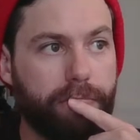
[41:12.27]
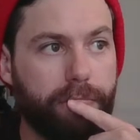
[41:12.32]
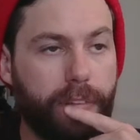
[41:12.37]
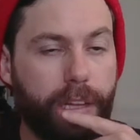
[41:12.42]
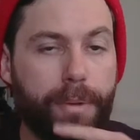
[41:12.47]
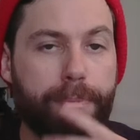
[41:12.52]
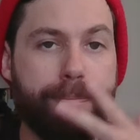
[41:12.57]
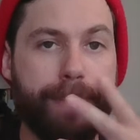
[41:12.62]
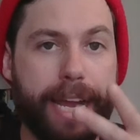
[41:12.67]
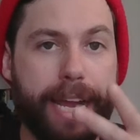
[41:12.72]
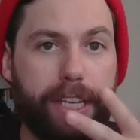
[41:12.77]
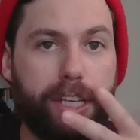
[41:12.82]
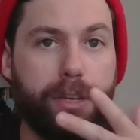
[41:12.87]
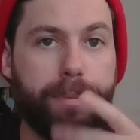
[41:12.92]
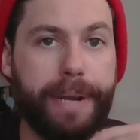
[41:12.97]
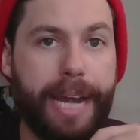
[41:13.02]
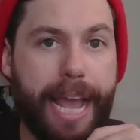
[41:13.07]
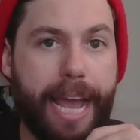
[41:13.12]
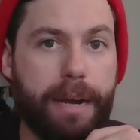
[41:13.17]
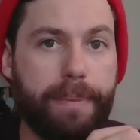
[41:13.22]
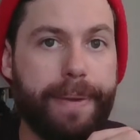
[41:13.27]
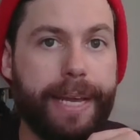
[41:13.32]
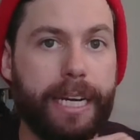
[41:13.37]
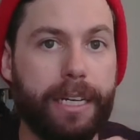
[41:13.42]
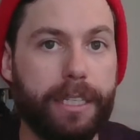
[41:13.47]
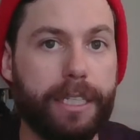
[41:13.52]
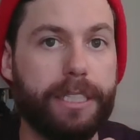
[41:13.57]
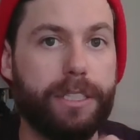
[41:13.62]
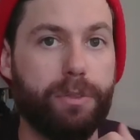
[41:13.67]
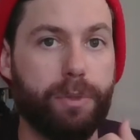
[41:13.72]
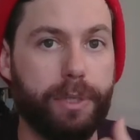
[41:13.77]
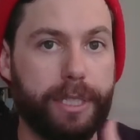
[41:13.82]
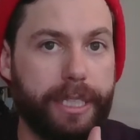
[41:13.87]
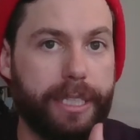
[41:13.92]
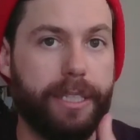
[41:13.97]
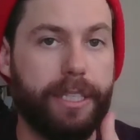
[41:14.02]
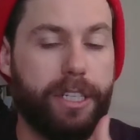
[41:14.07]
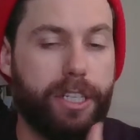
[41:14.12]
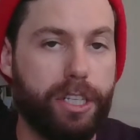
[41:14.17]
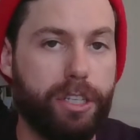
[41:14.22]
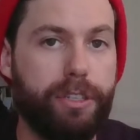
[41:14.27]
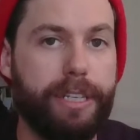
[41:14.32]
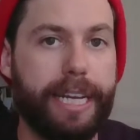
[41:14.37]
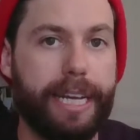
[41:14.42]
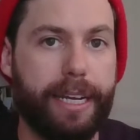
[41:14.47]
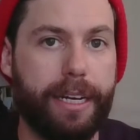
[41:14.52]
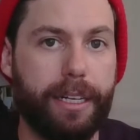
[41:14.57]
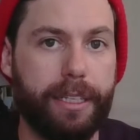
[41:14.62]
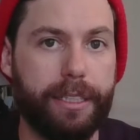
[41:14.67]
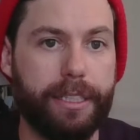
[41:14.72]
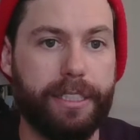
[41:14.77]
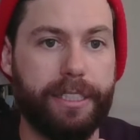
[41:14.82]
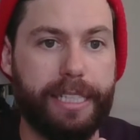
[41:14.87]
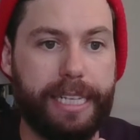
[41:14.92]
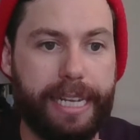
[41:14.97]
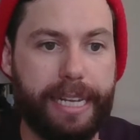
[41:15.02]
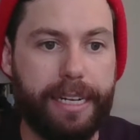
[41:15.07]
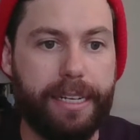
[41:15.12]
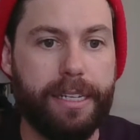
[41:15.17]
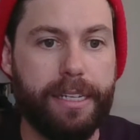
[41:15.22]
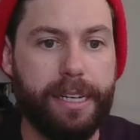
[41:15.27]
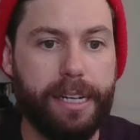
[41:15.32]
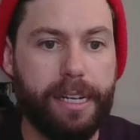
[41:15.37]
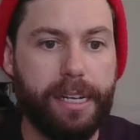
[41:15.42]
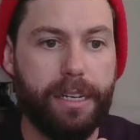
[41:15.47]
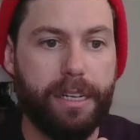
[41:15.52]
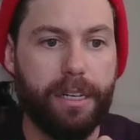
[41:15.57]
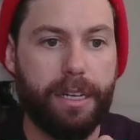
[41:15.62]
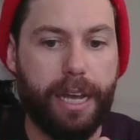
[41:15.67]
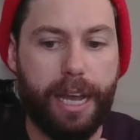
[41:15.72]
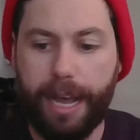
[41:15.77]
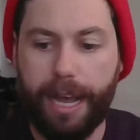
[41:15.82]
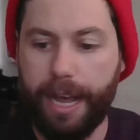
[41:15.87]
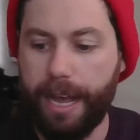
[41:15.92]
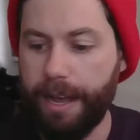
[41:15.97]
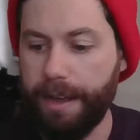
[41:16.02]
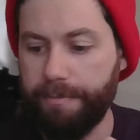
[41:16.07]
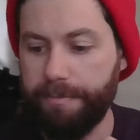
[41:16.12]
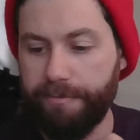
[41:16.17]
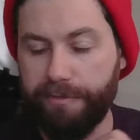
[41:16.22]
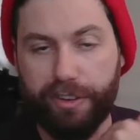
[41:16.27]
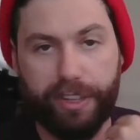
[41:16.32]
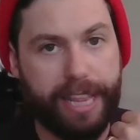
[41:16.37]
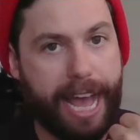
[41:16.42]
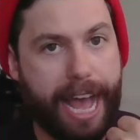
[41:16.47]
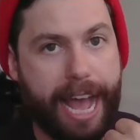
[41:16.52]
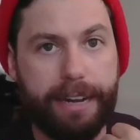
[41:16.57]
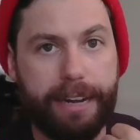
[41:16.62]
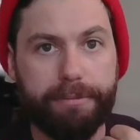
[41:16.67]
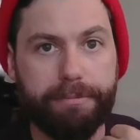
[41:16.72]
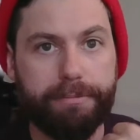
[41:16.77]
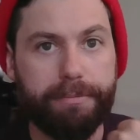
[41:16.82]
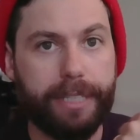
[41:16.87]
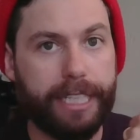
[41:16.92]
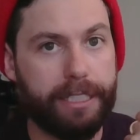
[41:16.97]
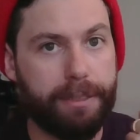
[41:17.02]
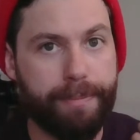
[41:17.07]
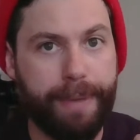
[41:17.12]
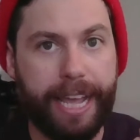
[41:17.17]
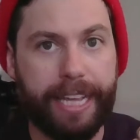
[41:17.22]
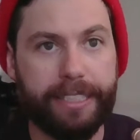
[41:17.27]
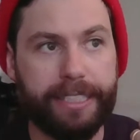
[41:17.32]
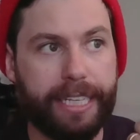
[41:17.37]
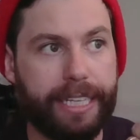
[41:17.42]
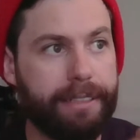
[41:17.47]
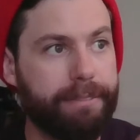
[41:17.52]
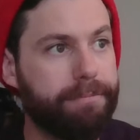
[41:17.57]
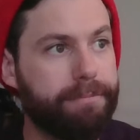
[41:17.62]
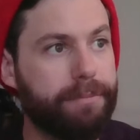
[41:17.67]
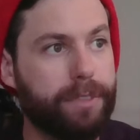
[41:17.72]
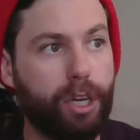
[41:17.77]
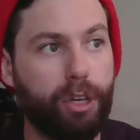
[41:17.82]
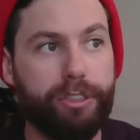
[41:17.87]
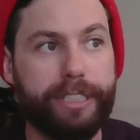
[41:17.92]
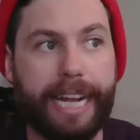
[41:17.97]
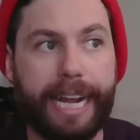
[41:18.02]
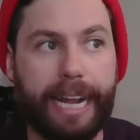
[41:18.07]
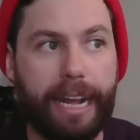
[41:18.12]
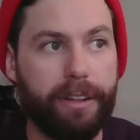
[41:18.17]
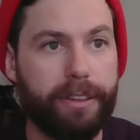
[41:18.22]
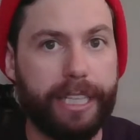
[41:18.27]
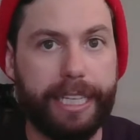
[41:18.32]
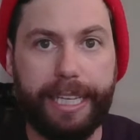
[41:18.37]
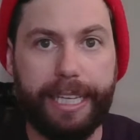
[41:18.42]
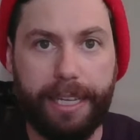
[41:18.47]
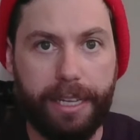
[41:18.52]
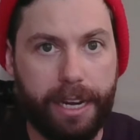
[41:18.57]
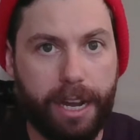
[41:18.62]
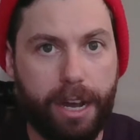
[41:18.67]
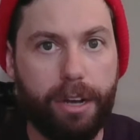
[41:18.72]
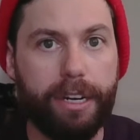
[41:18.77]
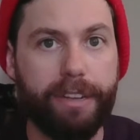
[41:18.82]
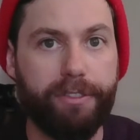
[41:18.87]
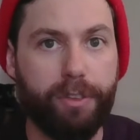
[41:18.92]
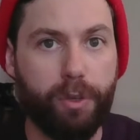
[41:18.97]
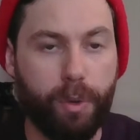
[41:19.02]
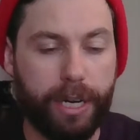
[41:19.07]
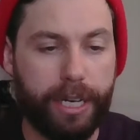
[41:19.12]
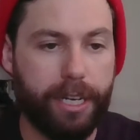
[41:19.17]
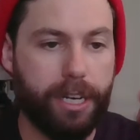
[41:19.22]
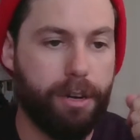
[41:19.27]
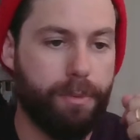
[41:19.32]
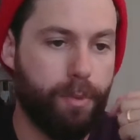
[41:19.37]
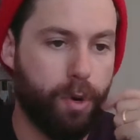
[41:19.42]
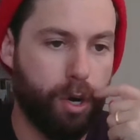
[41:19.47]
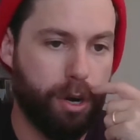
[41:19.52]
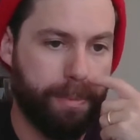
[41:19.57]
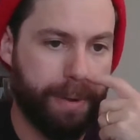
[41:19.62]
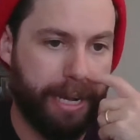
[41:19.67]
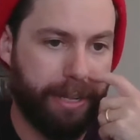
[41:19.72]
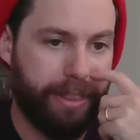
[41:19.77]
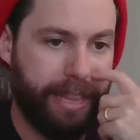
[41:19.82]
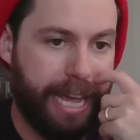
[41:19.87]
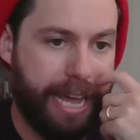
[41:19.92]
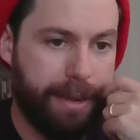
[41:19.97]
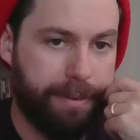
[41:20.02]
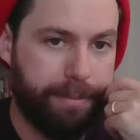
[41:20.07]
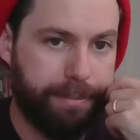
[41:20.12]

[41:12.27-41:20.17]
MetaHuman Animator is really the new kid on the scene for that. It's amazing. Go check out the keynote if you want to know more about that.